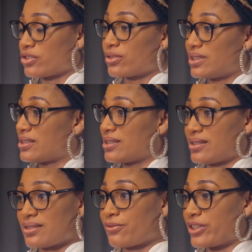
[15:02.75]
So this
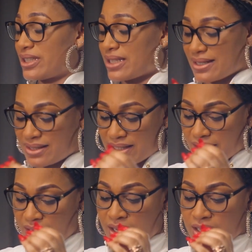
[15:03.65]
is fantastic.
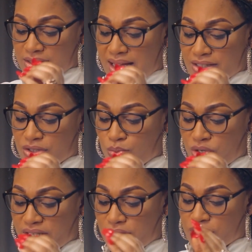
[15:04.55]
So I just
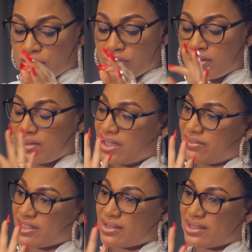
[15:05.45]
wanted you to
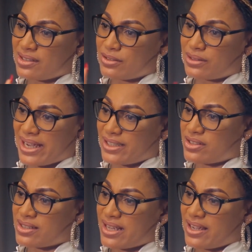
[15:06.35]
give us a little, like,
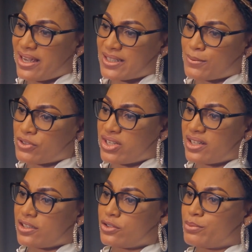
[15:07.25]
just expatiate
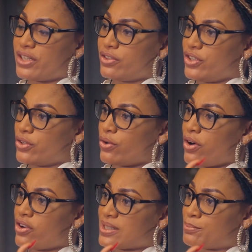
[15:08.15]
a little bit on your
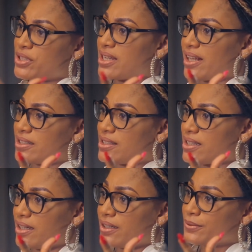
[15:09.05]

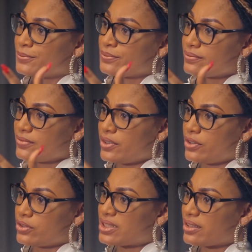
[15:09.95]
hospitality.
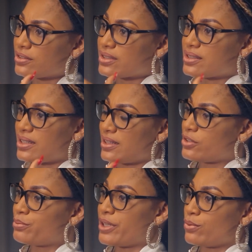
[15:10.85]
Tell us a
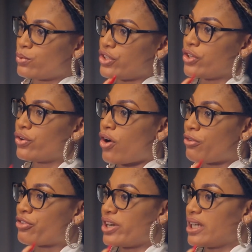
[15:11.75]
little bit what you're
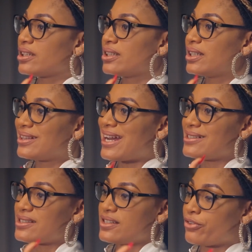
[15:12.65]
offering that
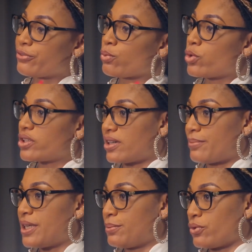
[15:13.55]
is different from what other
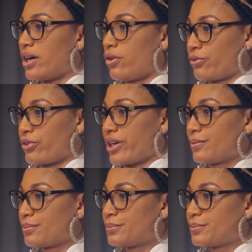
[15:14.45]
people are offering.